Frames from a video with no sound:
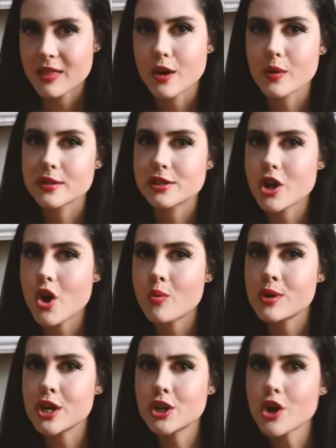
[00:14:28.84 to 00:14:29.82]
There is
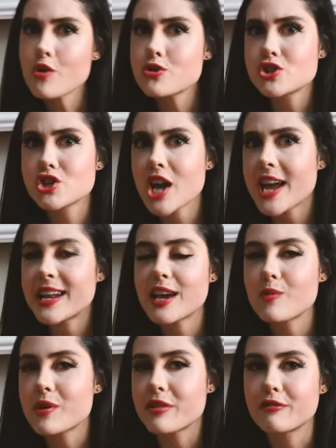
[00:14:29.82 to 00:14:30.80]
no
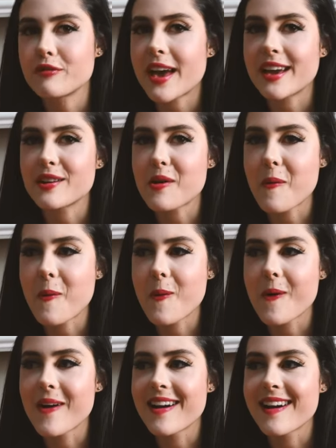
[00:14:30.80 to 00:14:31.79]
negotiating with fate
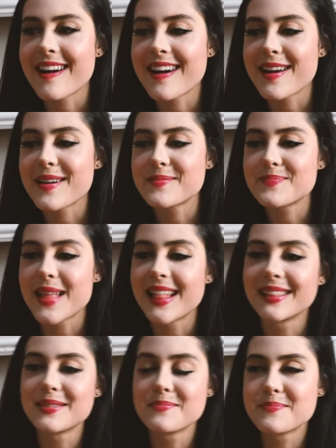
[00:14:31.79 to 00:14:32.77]
or
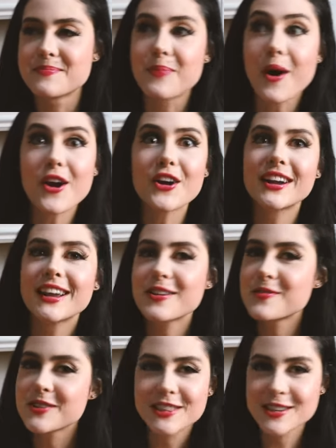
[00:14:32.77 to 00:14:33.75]

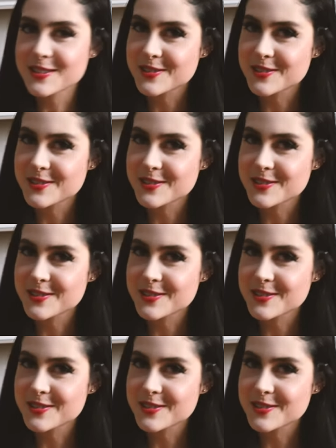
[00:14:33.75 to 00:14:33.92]
bargaining with the